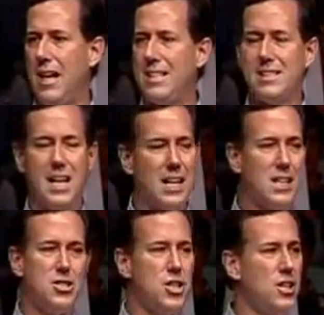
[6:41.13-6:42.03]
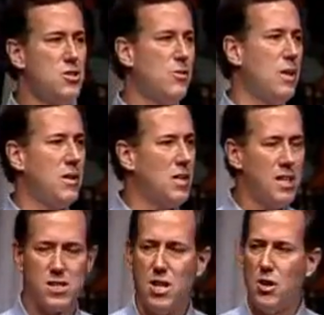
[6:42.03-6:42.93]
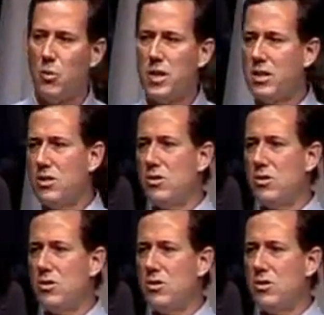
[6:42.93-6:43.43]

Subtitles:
And it's not going to change overnight. Yes, we can